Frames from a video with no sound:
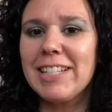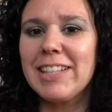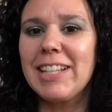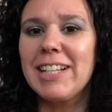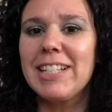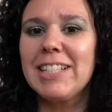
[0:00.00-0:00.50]

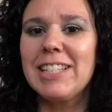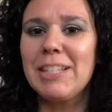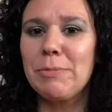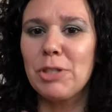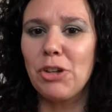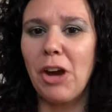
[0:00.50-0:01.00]
the
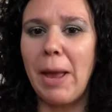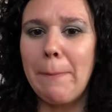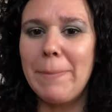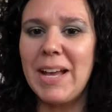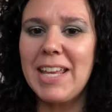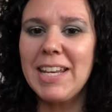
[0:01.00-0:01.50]
subscribe
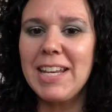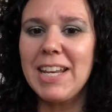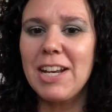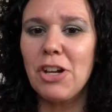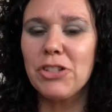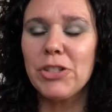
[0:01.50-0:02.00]
button
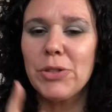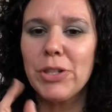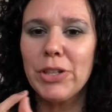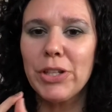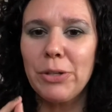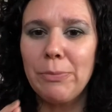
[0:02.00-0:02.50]
and also the
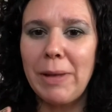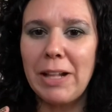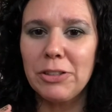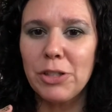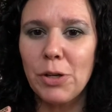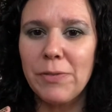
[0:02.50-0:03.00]
little bell
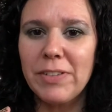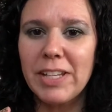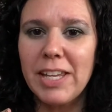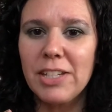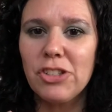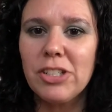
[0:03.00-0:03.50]

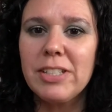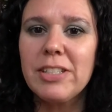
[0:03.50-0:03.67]
notification